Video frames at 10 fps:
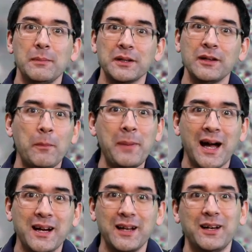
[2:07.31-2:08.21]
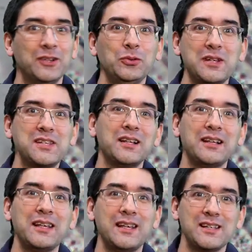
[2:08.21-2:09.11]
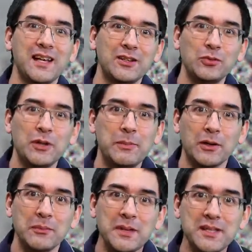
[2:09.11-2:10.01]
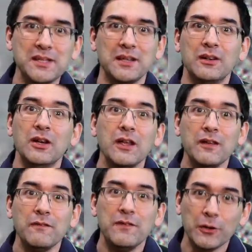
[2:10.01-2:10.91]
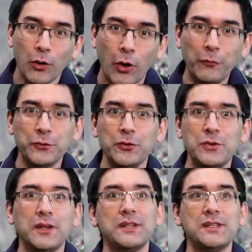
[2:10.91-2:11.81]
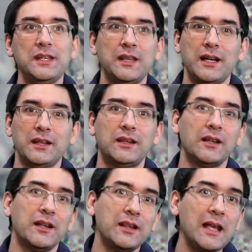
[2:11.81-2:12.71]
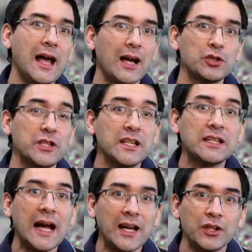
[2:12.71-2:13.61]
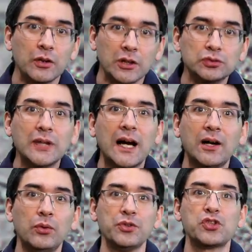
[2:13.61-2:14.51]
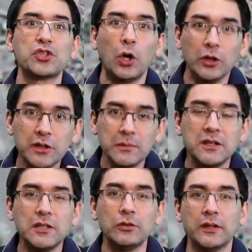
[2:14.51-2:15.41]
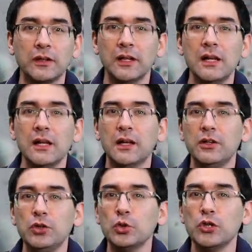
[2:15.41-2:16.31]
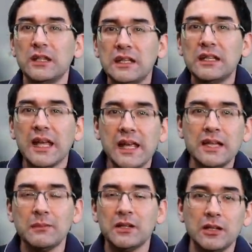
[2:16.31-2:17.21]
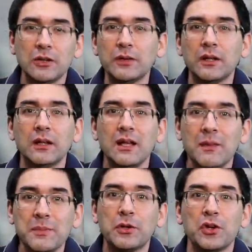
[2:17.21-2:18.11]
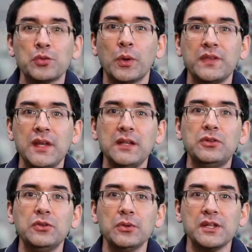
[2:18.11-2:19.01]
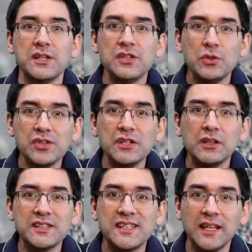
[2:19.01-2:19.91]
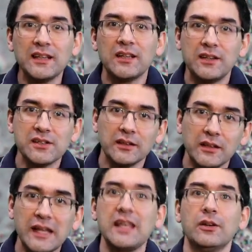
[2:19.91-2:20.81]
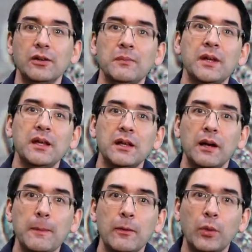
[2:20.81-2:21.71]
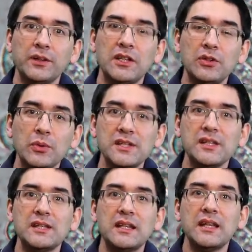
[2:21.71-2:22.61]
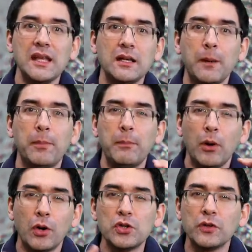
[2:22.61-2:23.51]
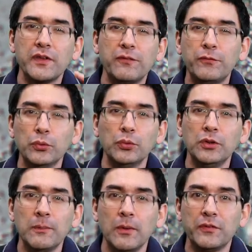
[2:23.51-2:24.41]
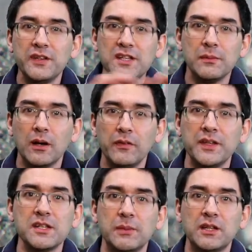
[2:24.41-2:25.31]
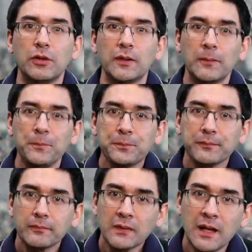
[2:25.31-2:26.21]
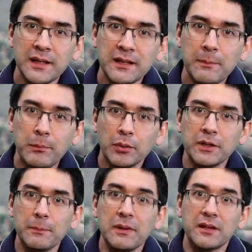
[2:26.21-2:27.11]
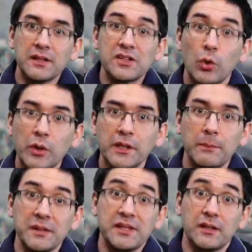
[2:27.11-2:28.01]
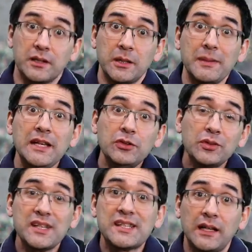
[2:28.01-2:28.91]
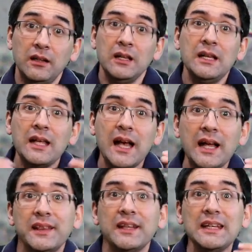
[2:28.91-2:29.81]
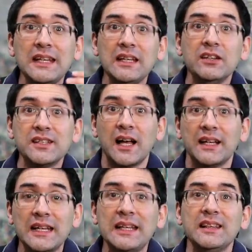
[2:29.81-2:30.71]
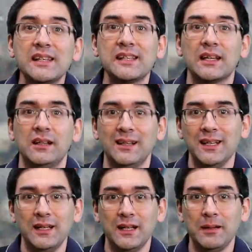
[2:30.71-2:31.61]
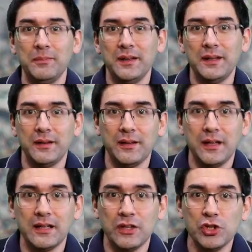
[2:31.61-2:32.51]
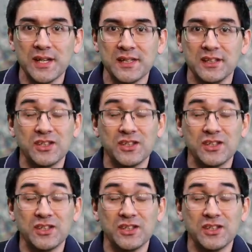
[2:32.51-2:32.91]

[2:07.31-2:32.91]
But now back uh, to the ciliates and to the paramecia. Very often you can see that uh, they actually gather around solid material, usually decaying material, because what they do is, is using the cilia, these are little hair, and what they do is, is they take up parts of the food of, these, of this material and they put it up, uh, they soak it up and suck it up into the cell, and then inside in the cell um, uh, they digest it.